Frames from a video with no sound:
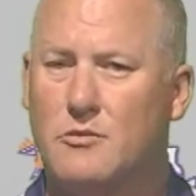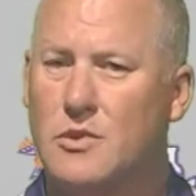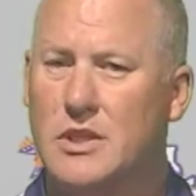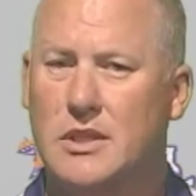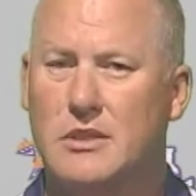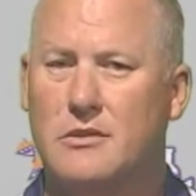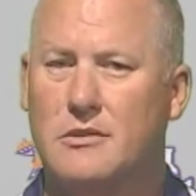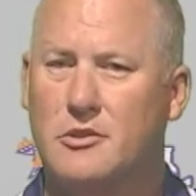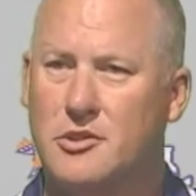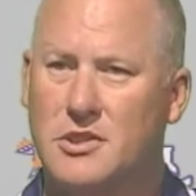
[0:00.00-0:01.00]
way
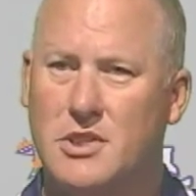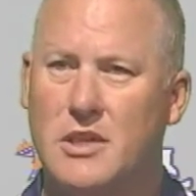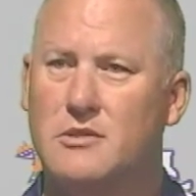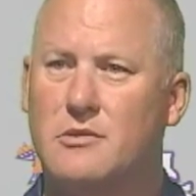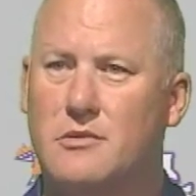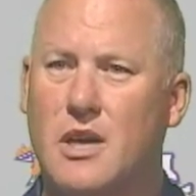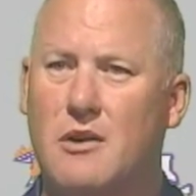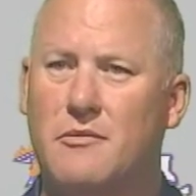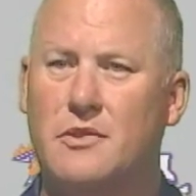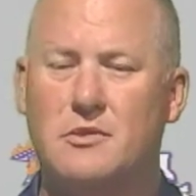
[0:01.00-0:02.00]
their sets on
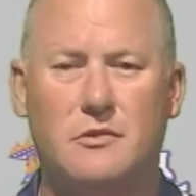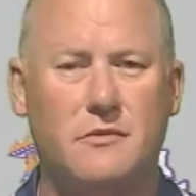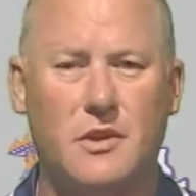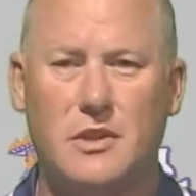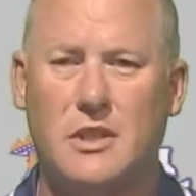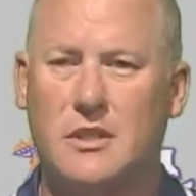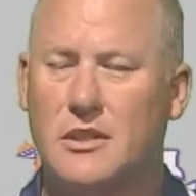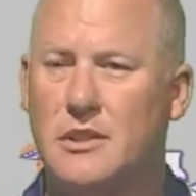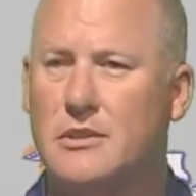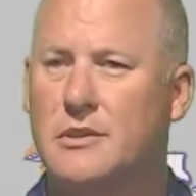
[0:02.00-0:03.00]
offense are very
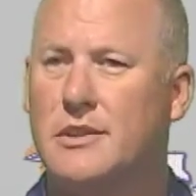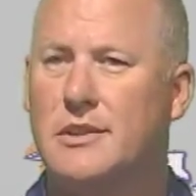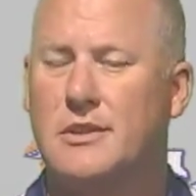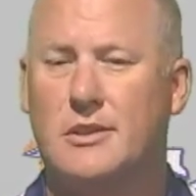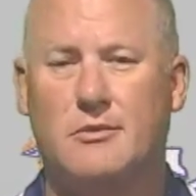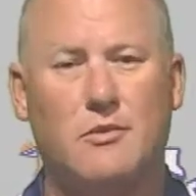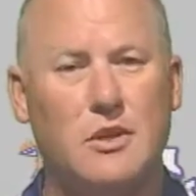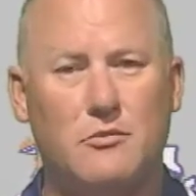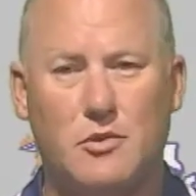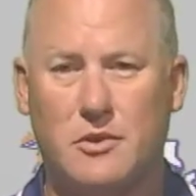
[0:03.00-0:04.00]
clean, the way
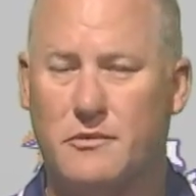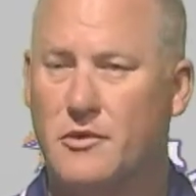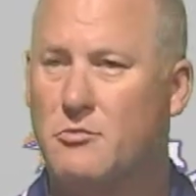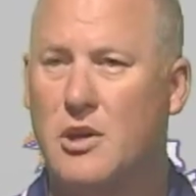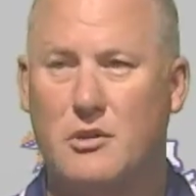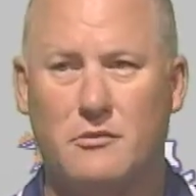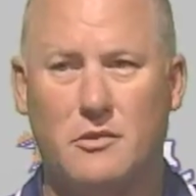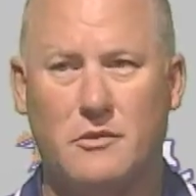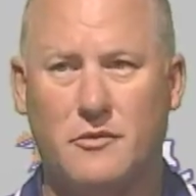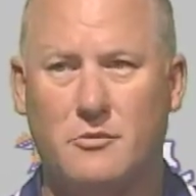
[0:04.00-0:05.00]
they run the football. They
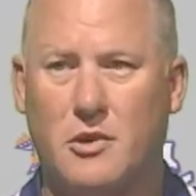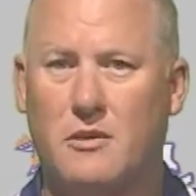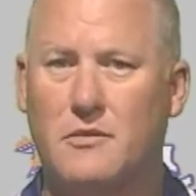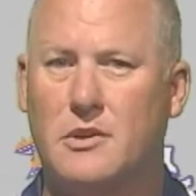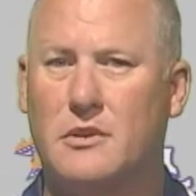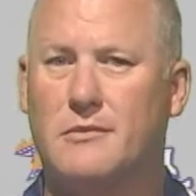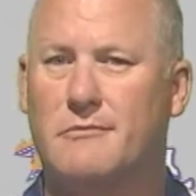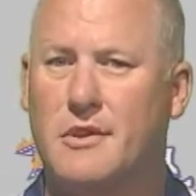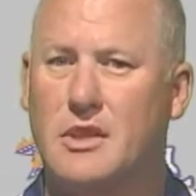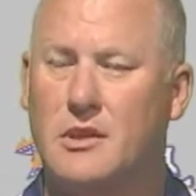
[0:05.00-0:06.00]
run the football very
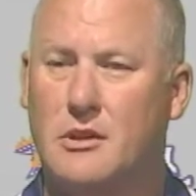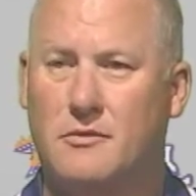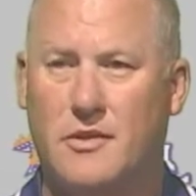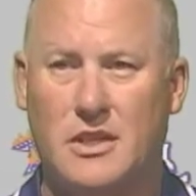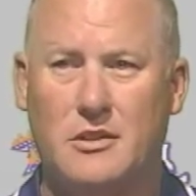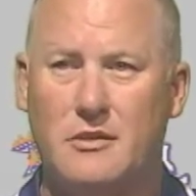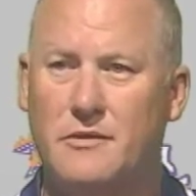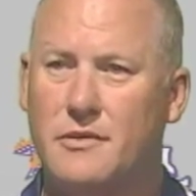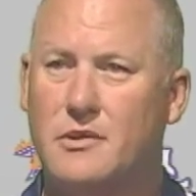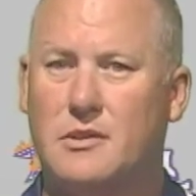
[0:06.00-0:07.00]

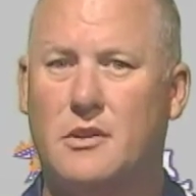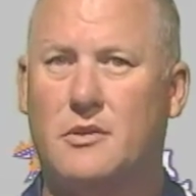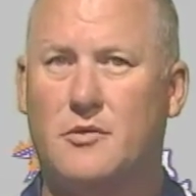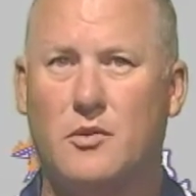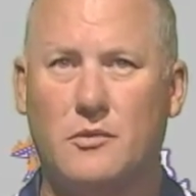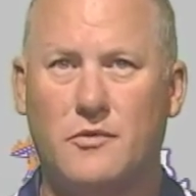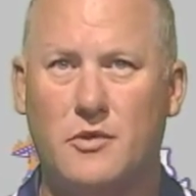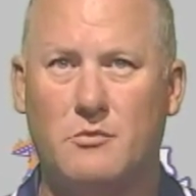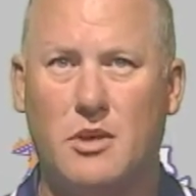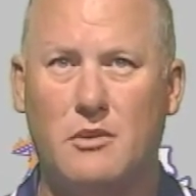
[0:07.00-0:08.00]
effective. They throw the
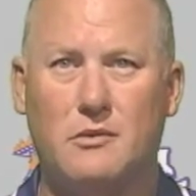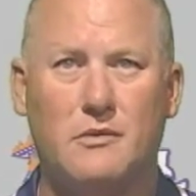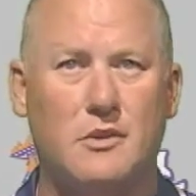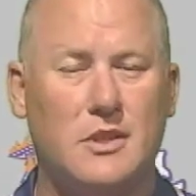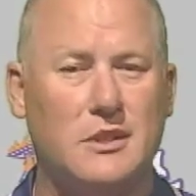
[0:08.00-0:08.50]
football